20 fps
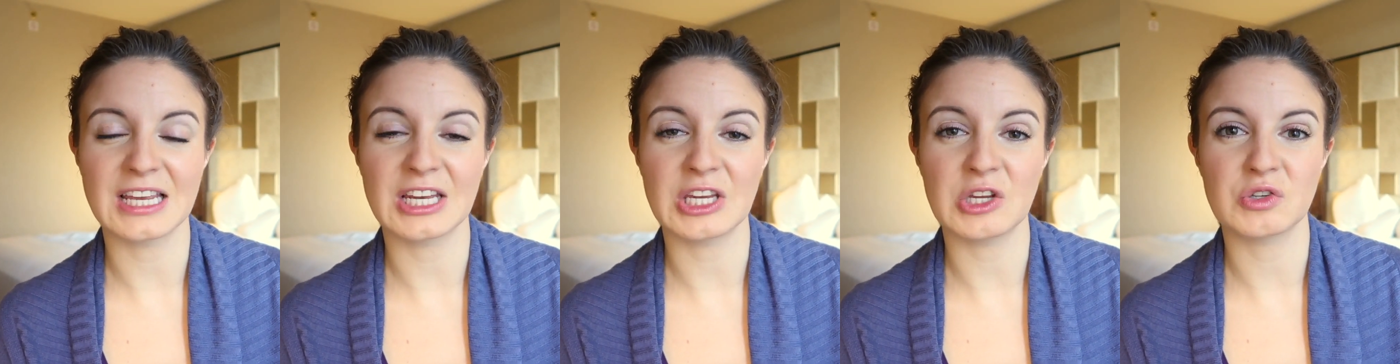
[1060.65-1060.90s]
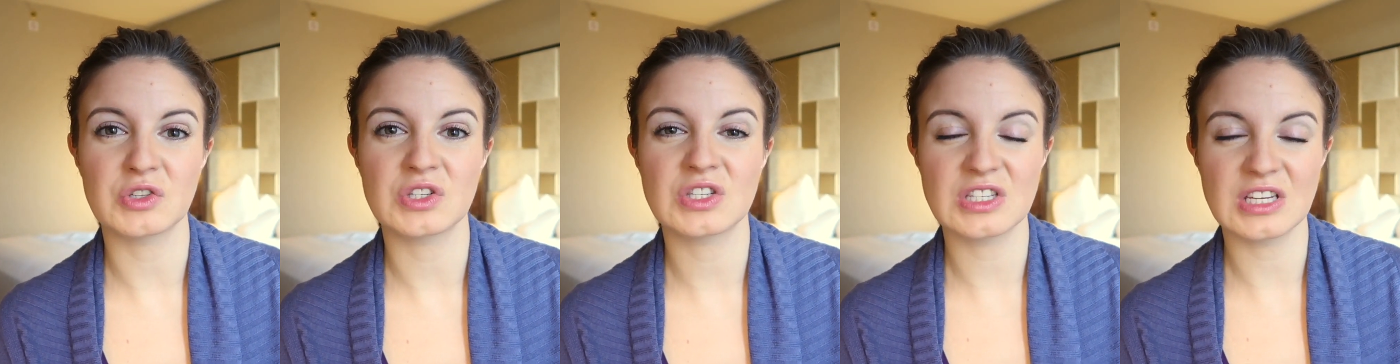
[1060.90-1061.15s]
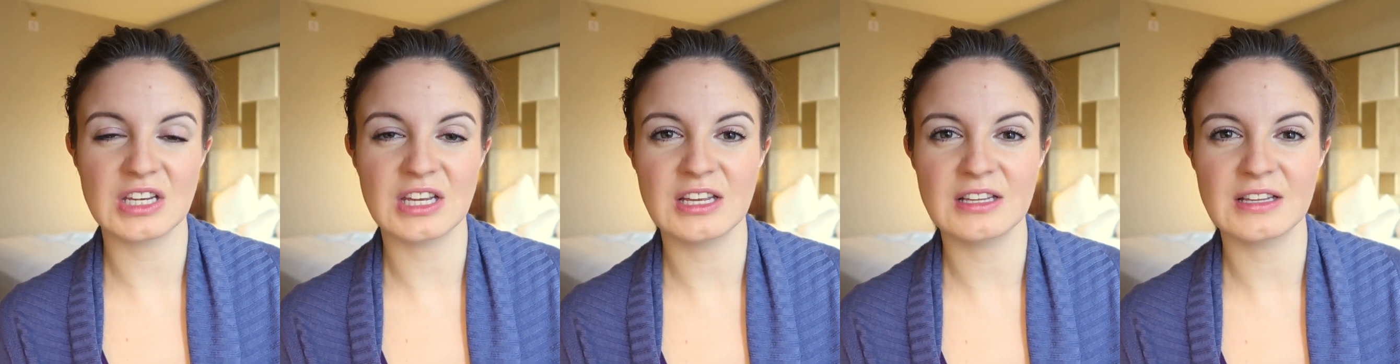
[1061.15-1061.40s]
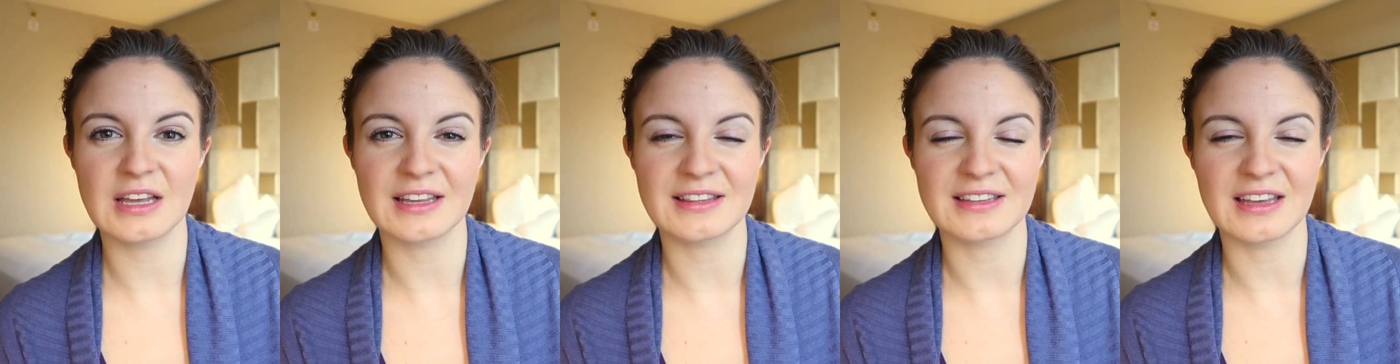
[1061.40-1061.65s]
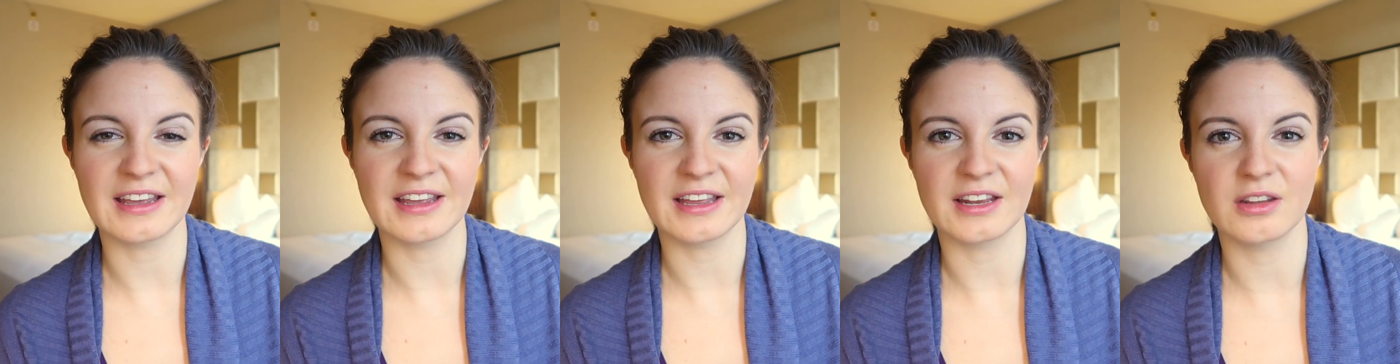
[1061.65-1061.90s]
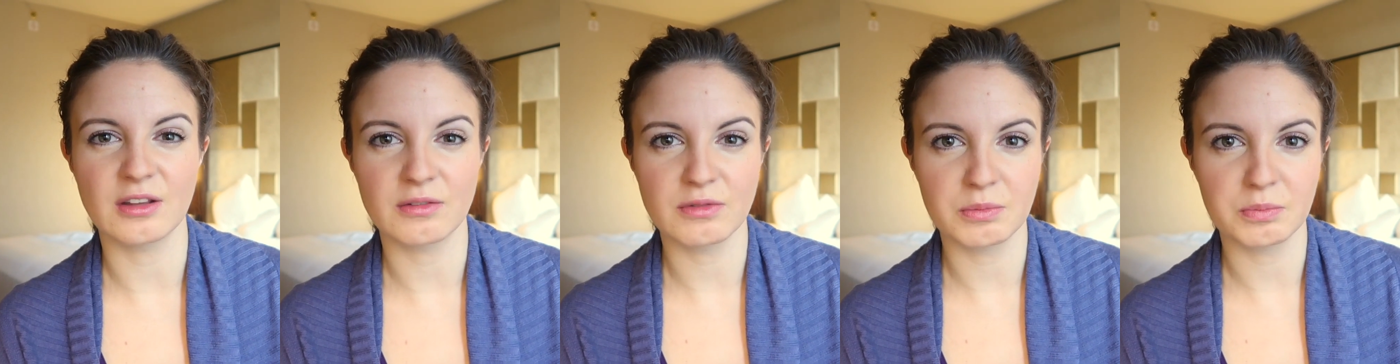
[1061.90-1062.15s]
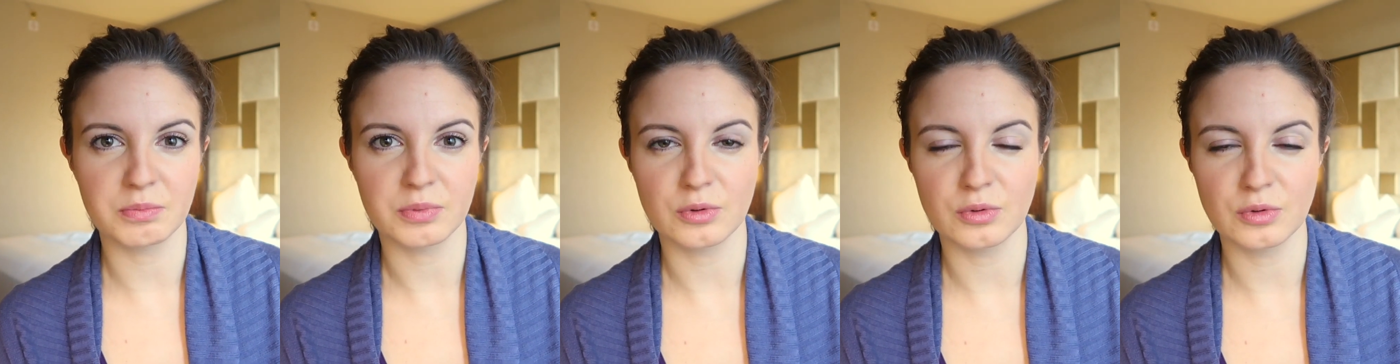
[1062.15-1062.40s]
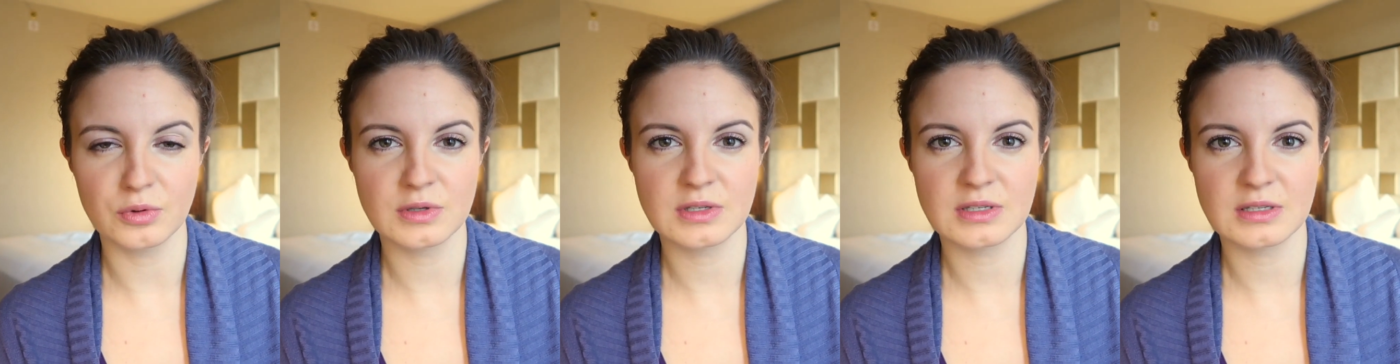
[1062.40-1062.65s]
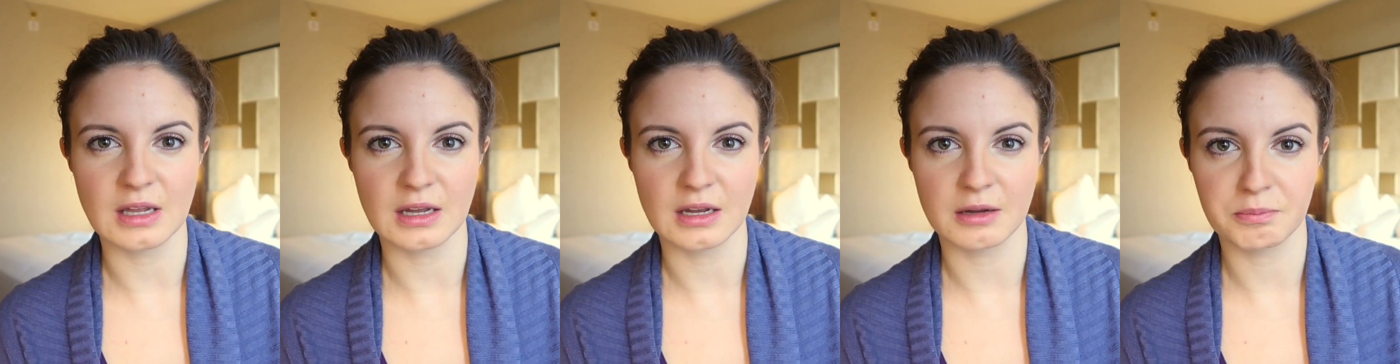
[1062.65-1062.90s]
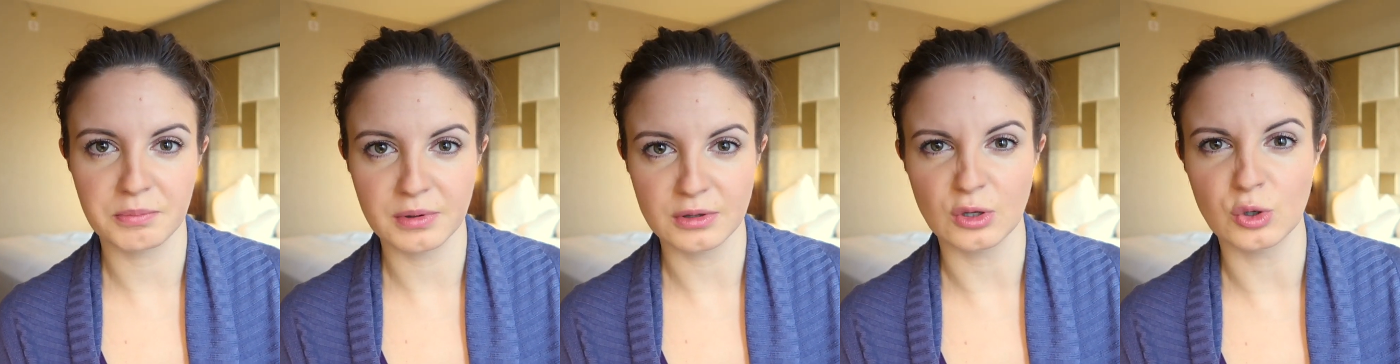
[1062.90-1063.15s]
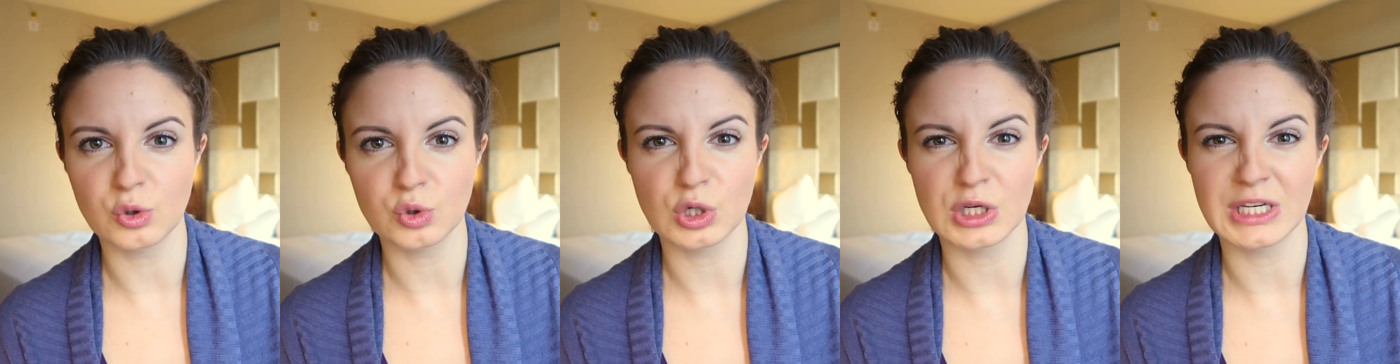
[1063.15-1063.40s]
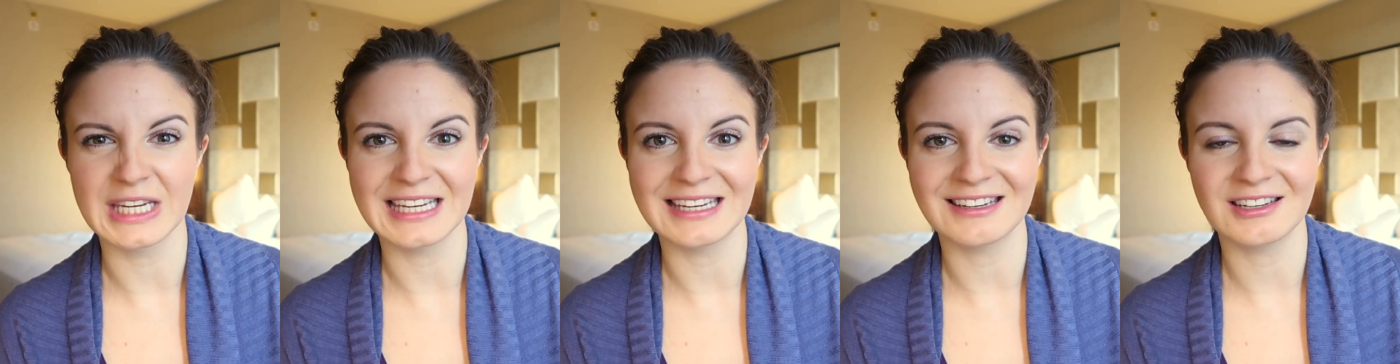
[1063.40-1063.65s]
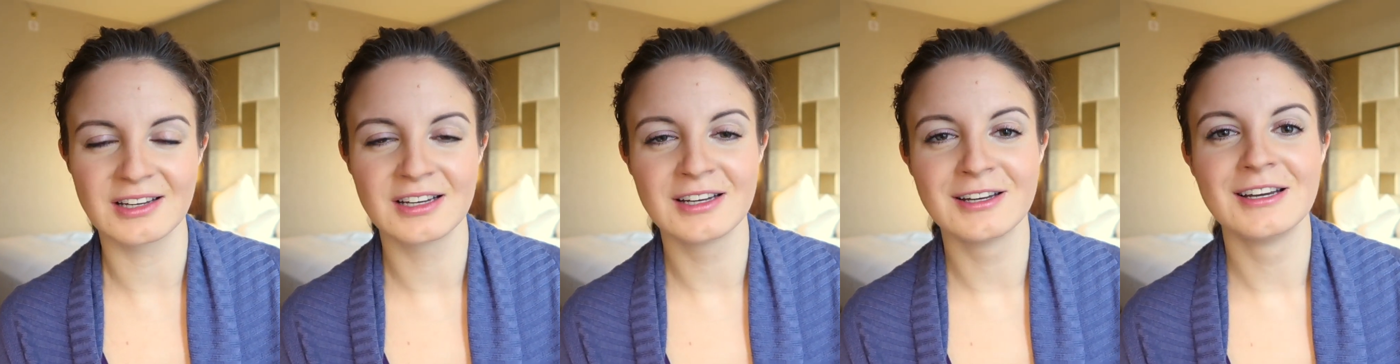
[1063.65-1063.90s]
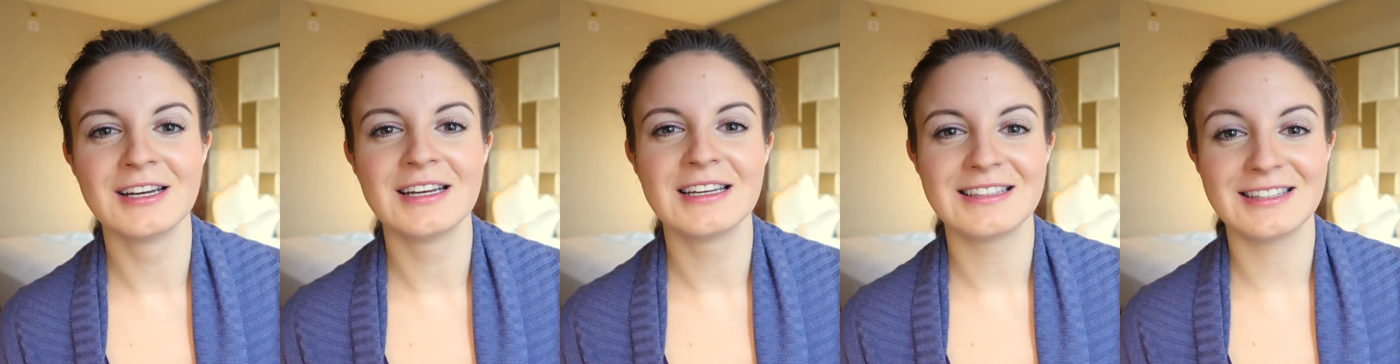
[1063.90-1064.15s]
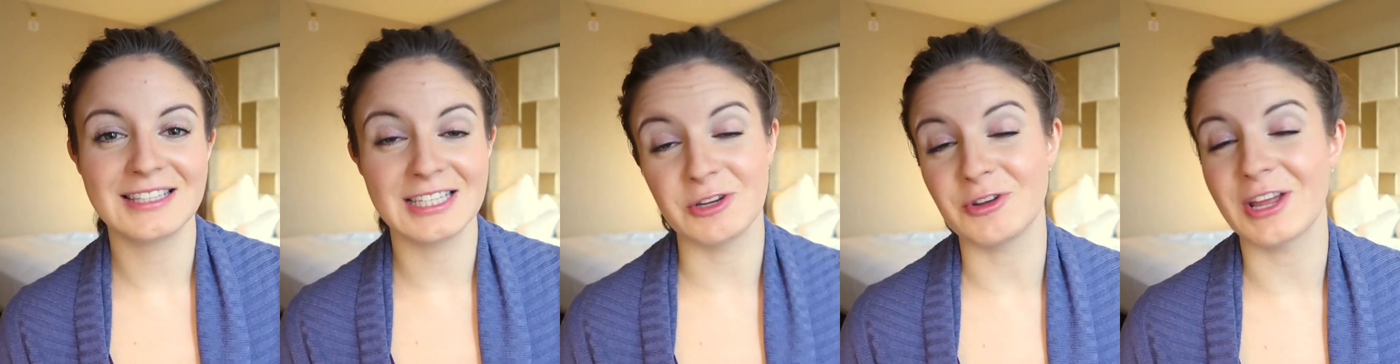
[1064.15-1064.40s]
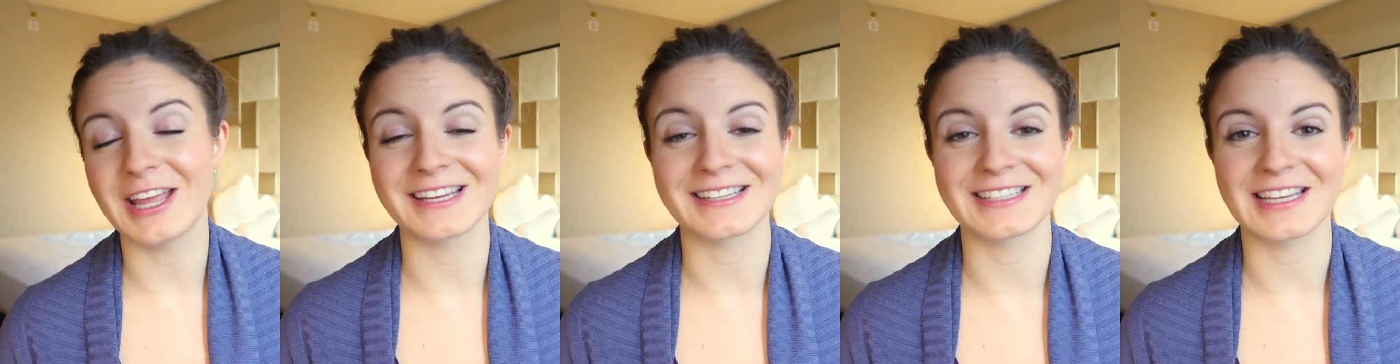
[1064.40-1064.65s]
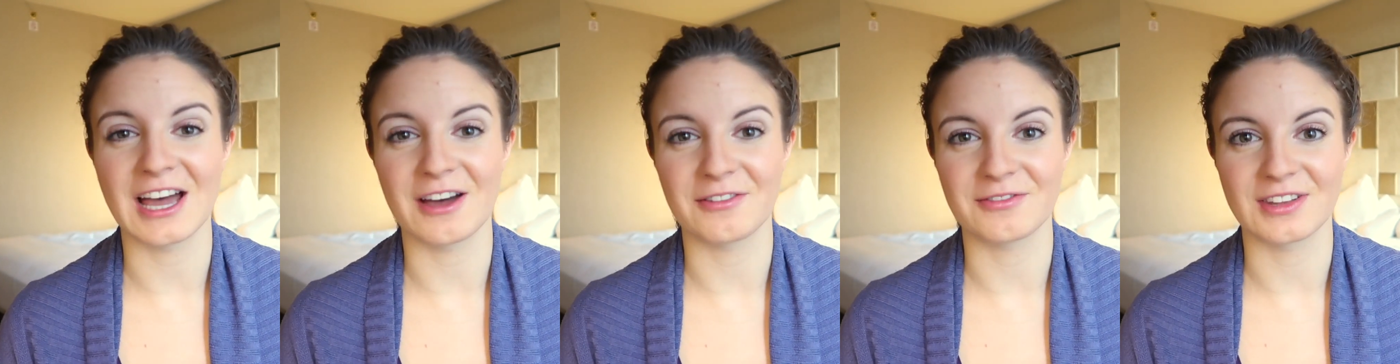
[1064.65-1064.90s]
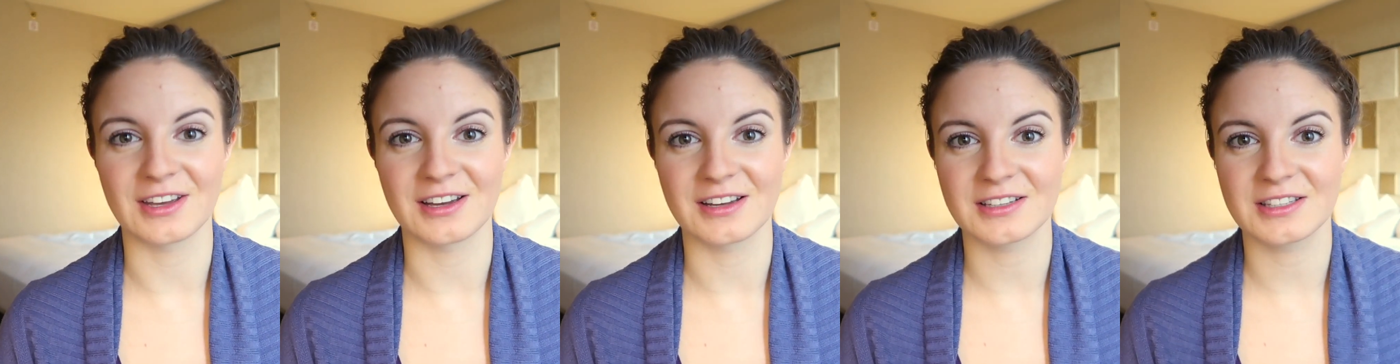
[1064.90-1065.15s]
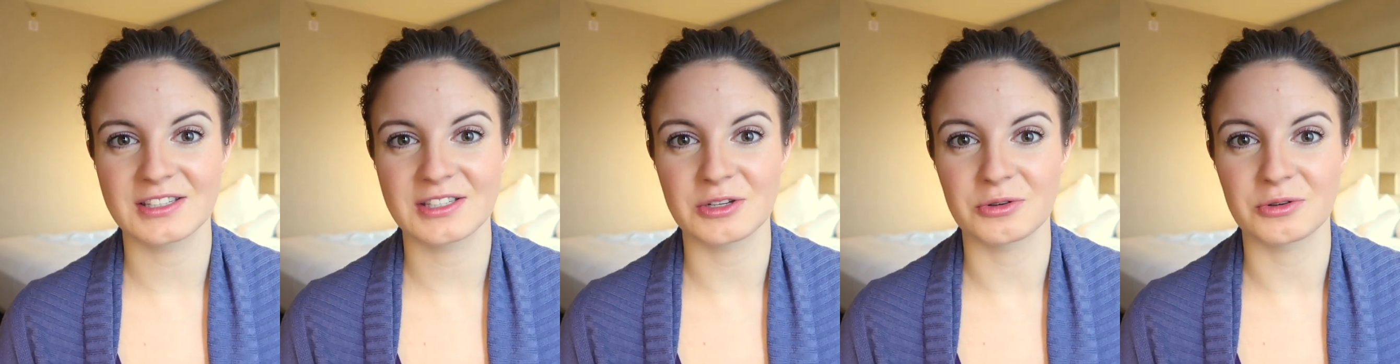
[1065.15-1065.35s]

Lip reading: and you see like the end of the boots like below the knee, you can't have that.